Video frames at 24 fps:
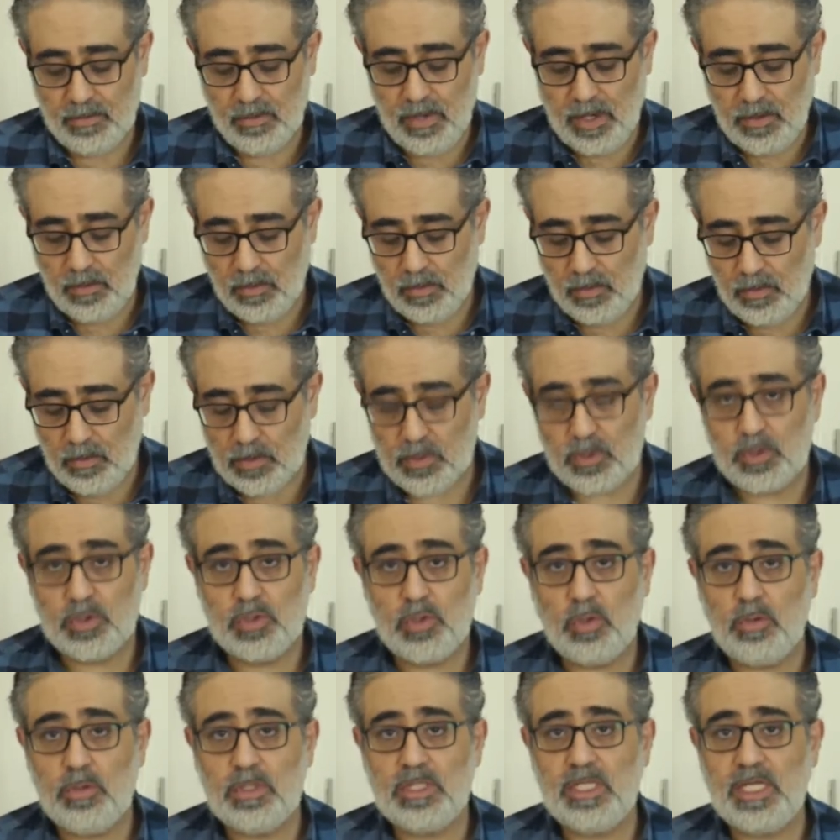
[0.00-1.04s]
Well,
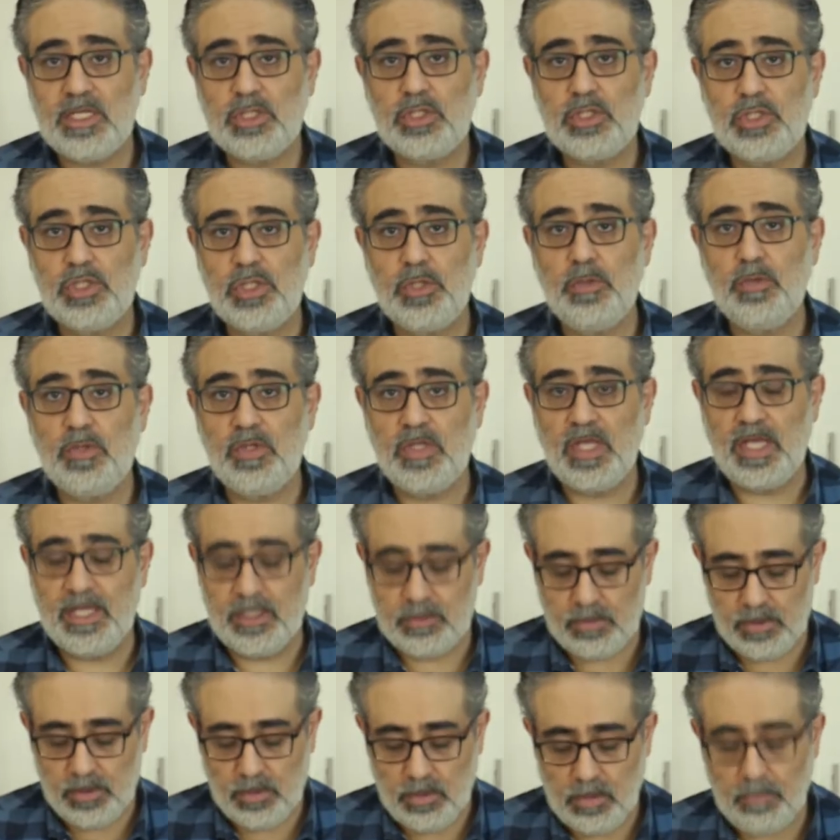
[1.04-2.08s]
salt does two
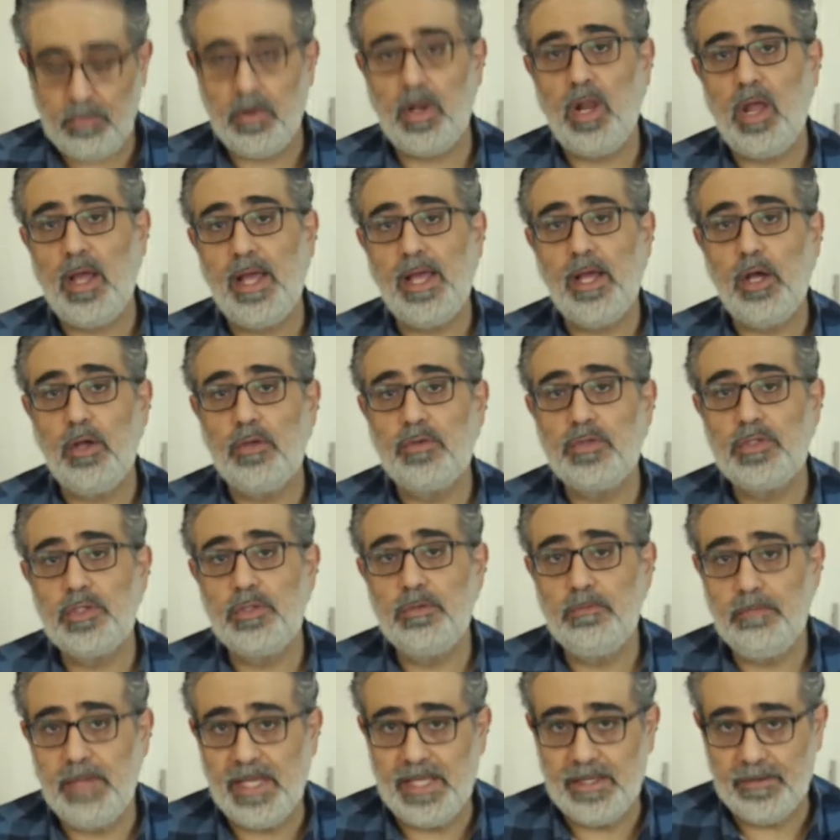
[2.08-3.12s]
things when you apply it
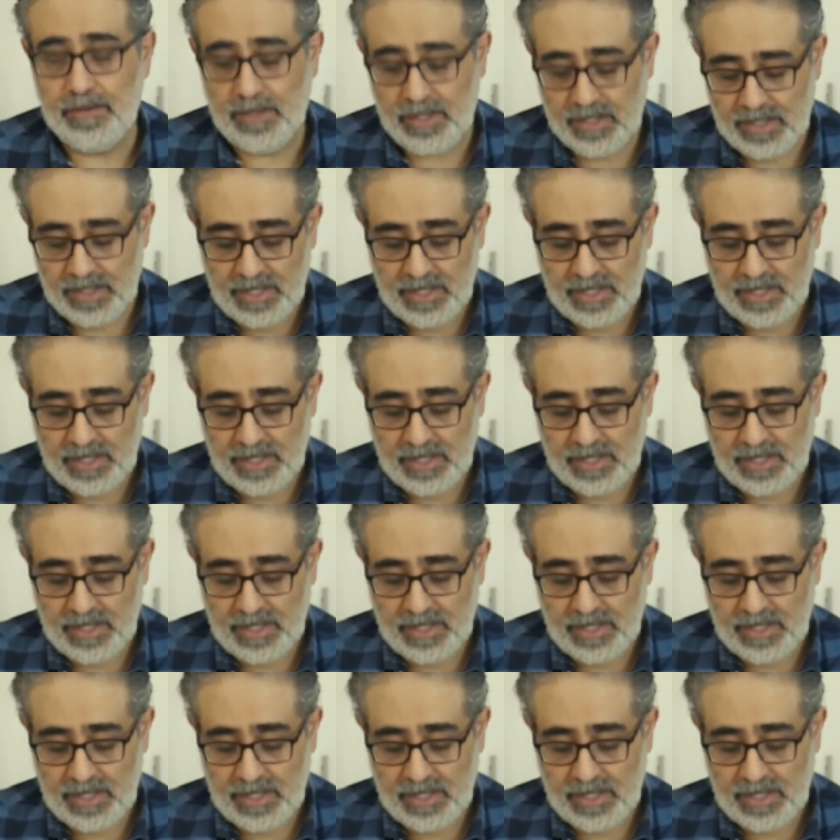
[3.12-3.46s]
onto meat.